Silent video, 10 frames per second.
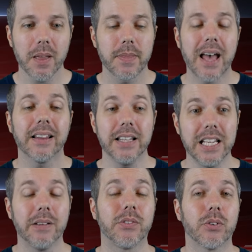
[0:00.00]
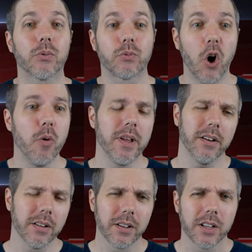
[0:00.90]
that leaves
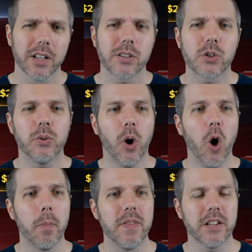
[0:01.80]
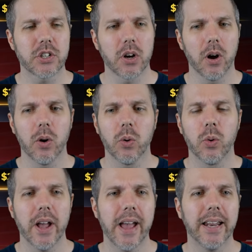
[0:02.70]
Roman to open the
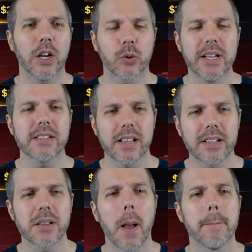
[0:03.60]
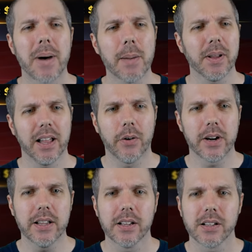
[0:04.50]
show and increase his
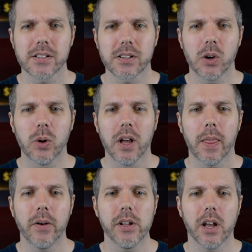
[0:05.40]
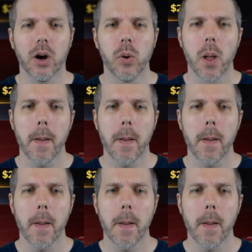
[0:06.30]
popularity. So, there you go.